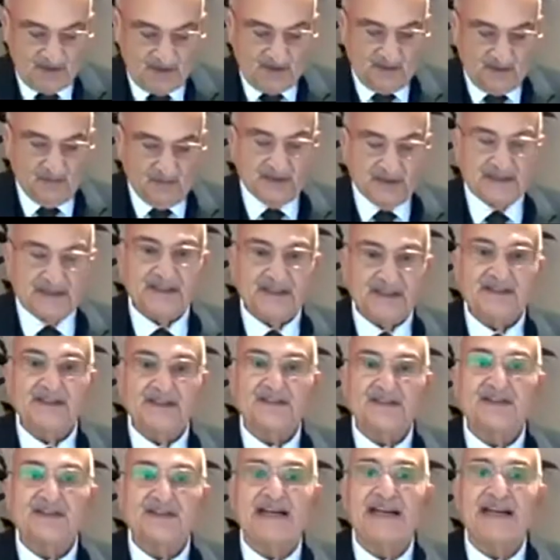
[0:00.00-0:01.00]
but it
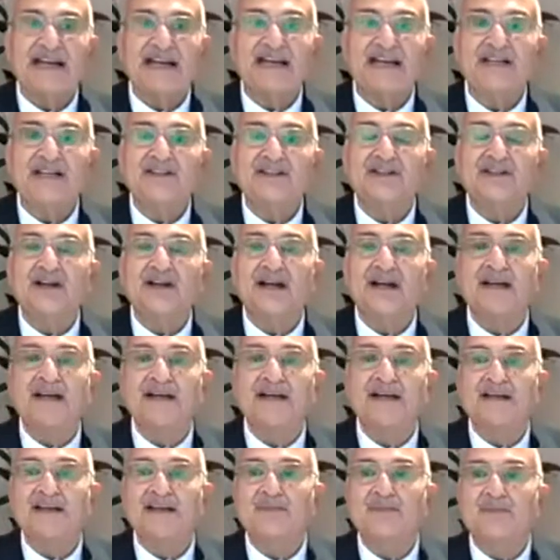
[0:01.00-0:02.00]
is an
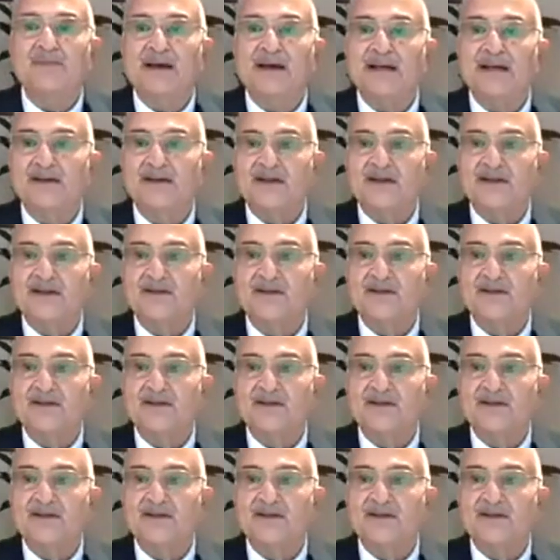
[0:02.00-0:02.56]
intra-independent,